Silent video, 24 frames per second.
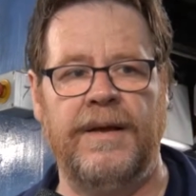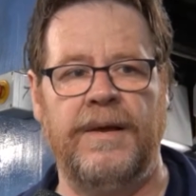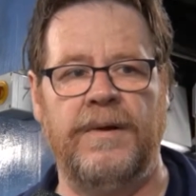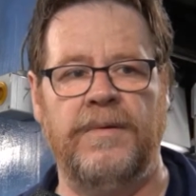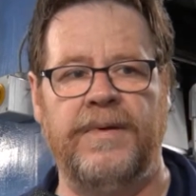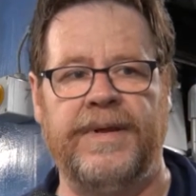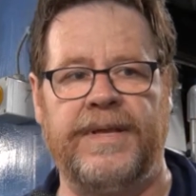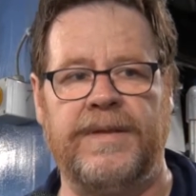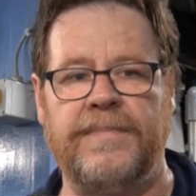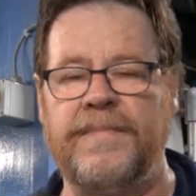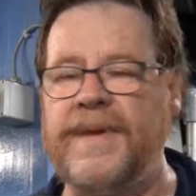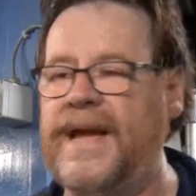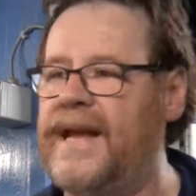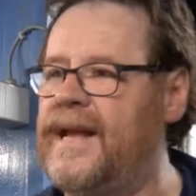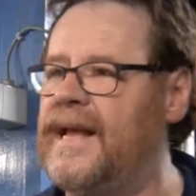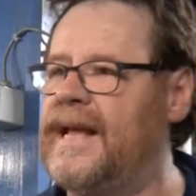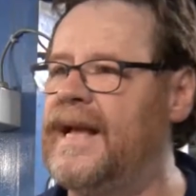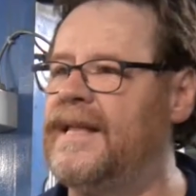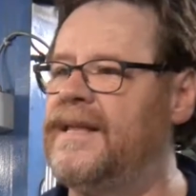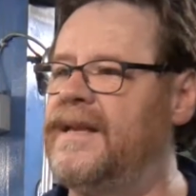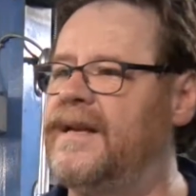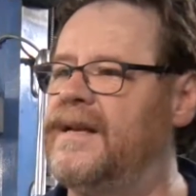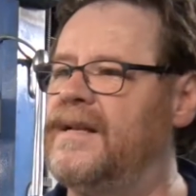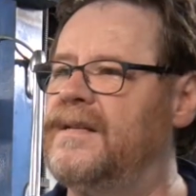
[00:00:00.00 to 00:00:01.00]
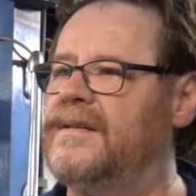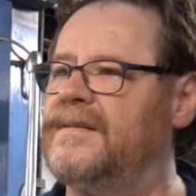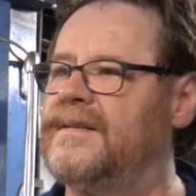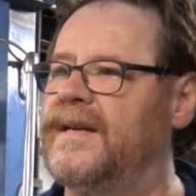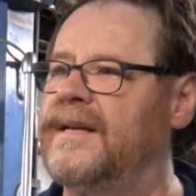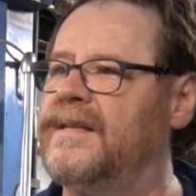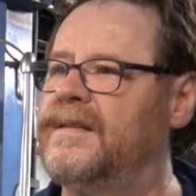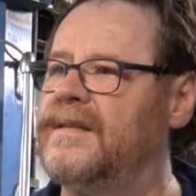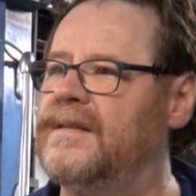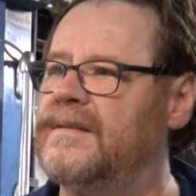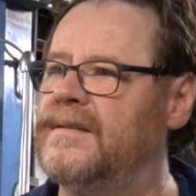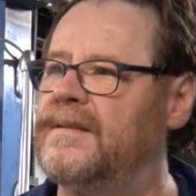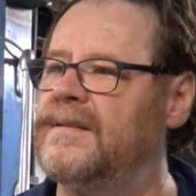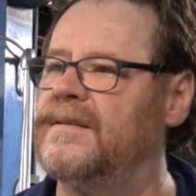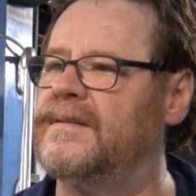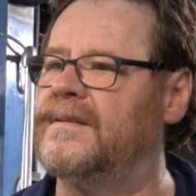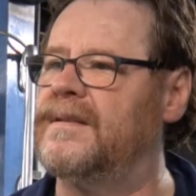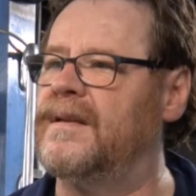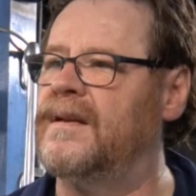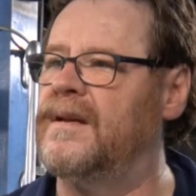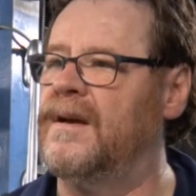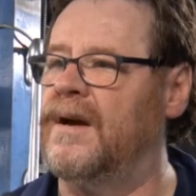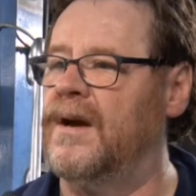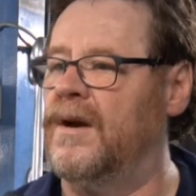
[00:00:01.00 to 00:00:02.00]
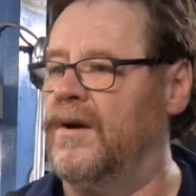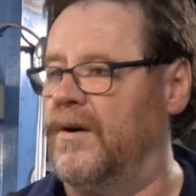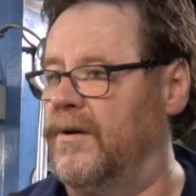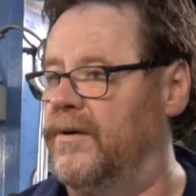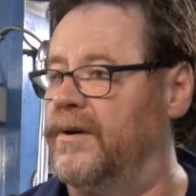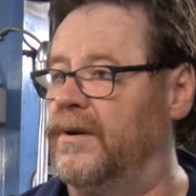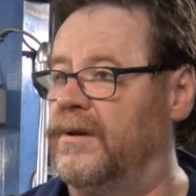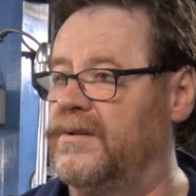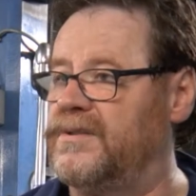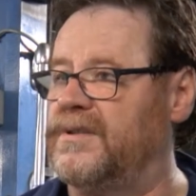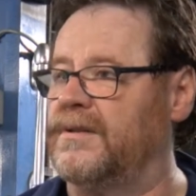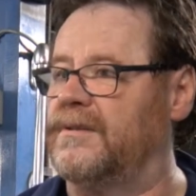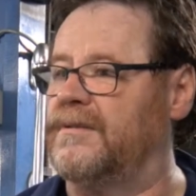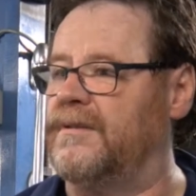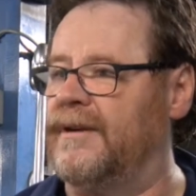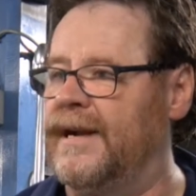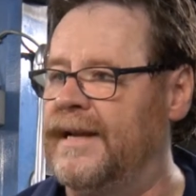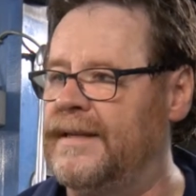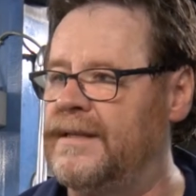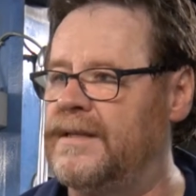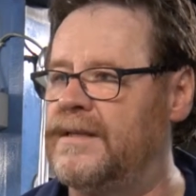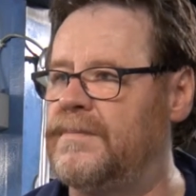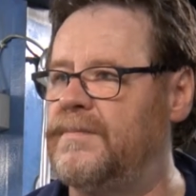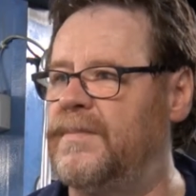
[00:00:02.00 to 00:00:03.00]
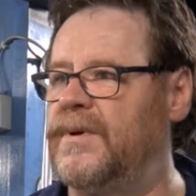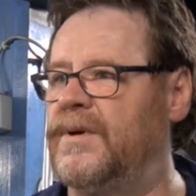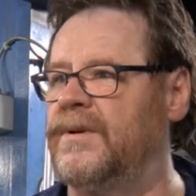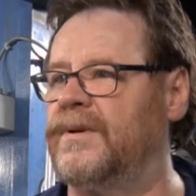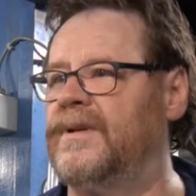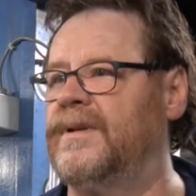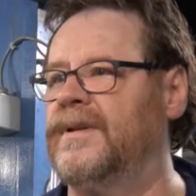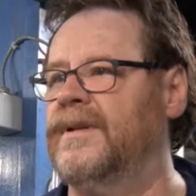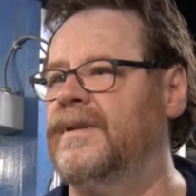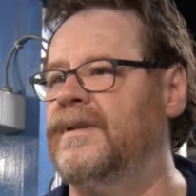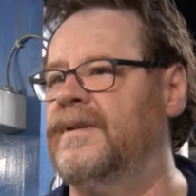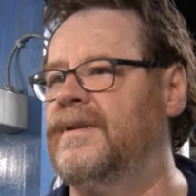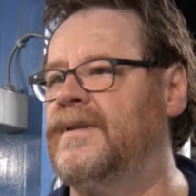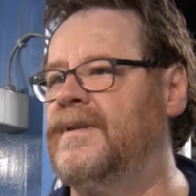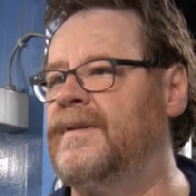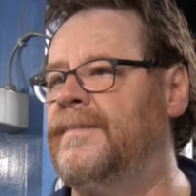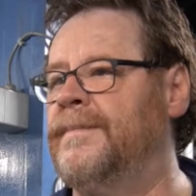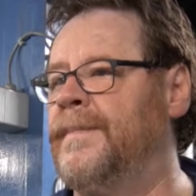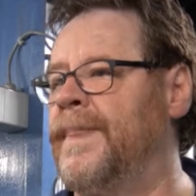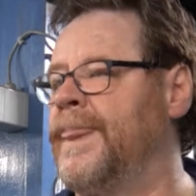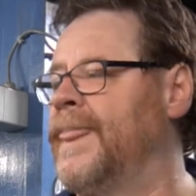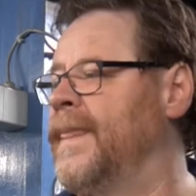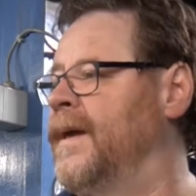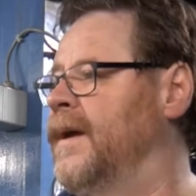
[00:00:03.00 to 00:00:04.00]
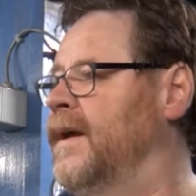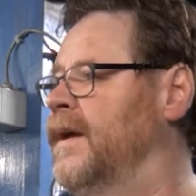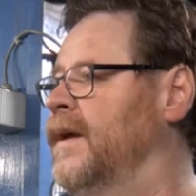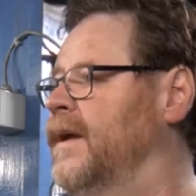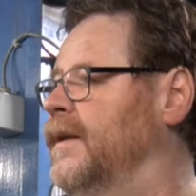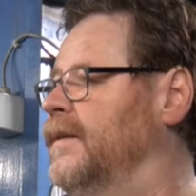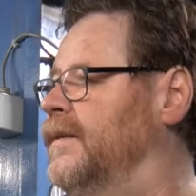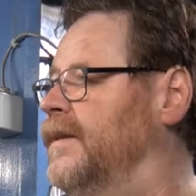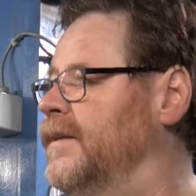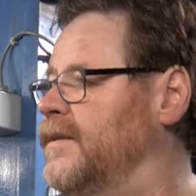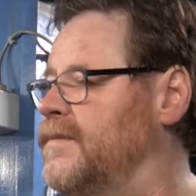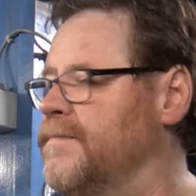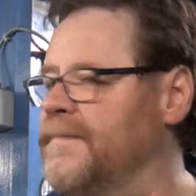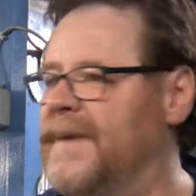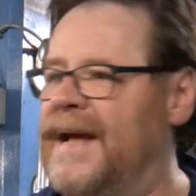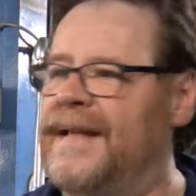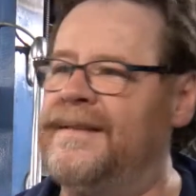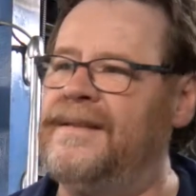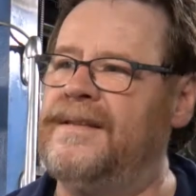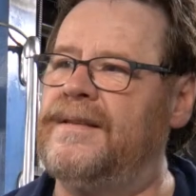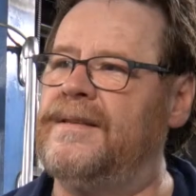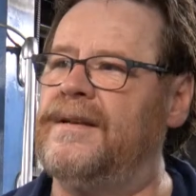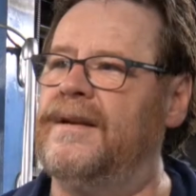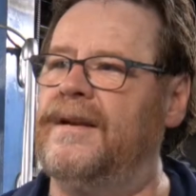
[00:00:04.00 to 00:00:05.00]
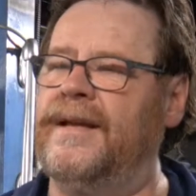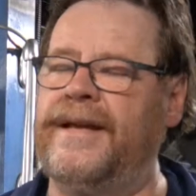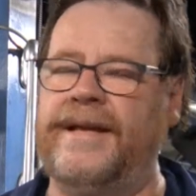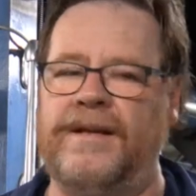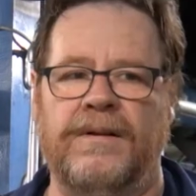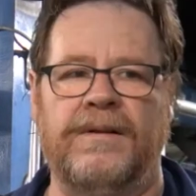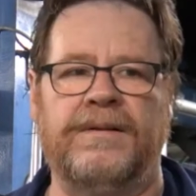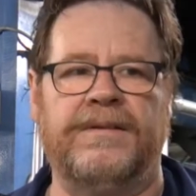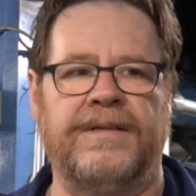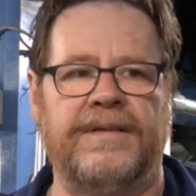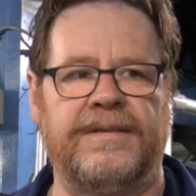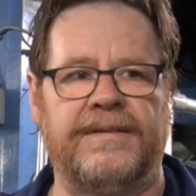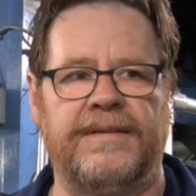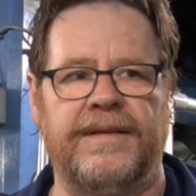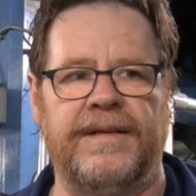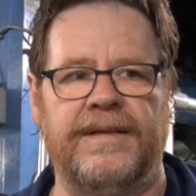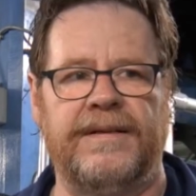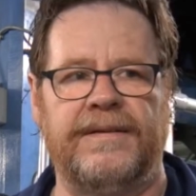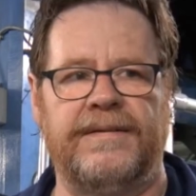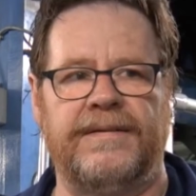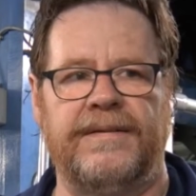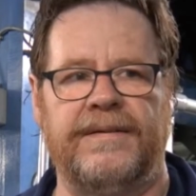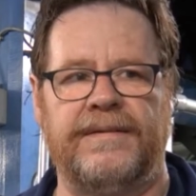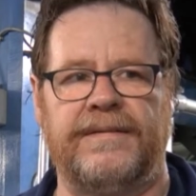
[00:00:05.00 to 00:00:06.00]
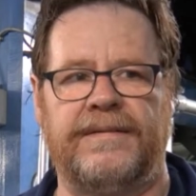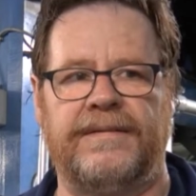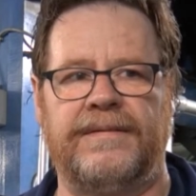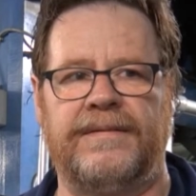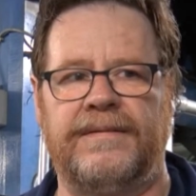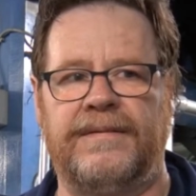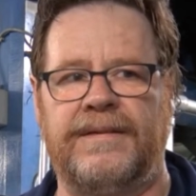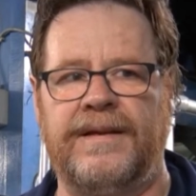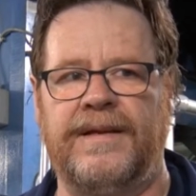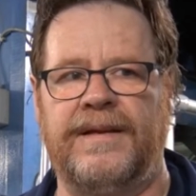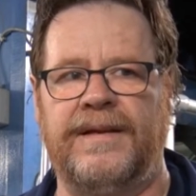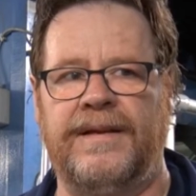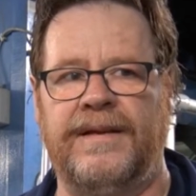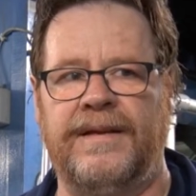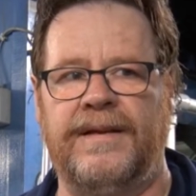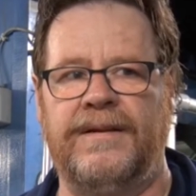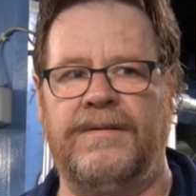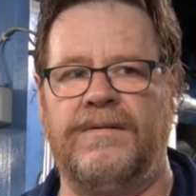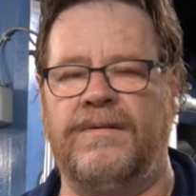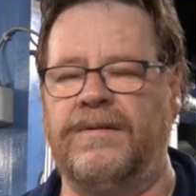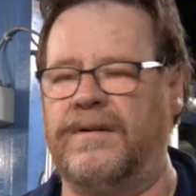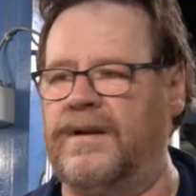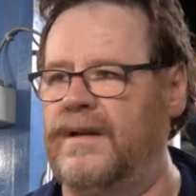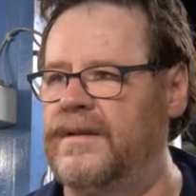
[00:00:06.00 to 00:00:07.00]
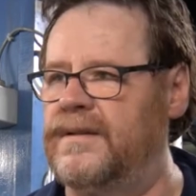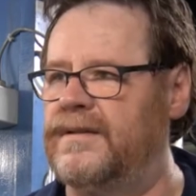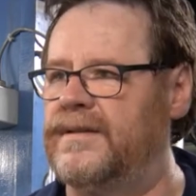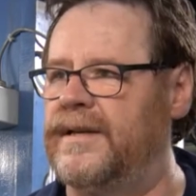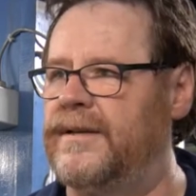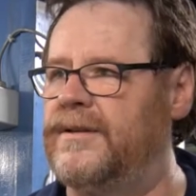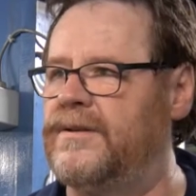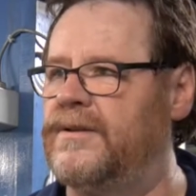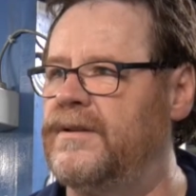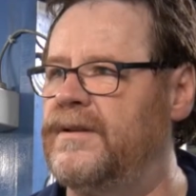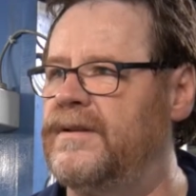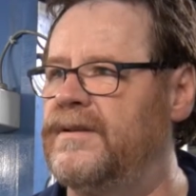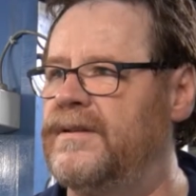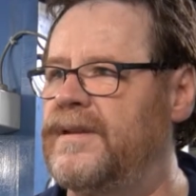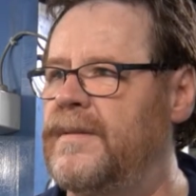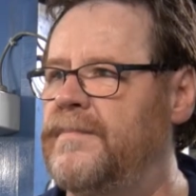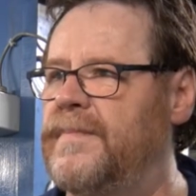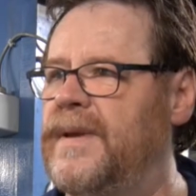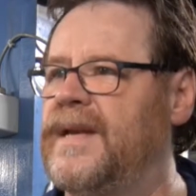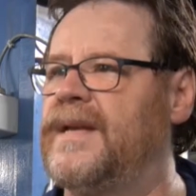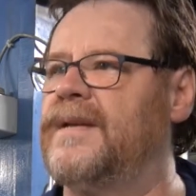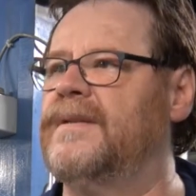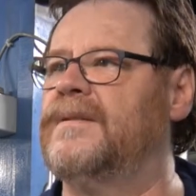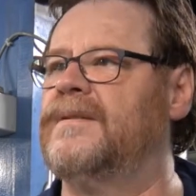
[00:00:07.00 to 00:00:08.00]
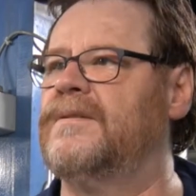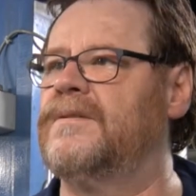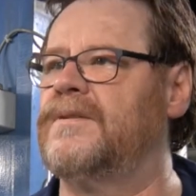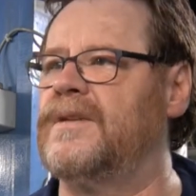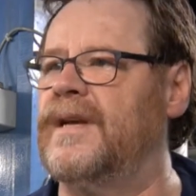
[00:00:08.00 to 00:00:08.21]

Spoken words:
with mechanical side, this is, or also transport and dismantling all these things is the organization is the biggest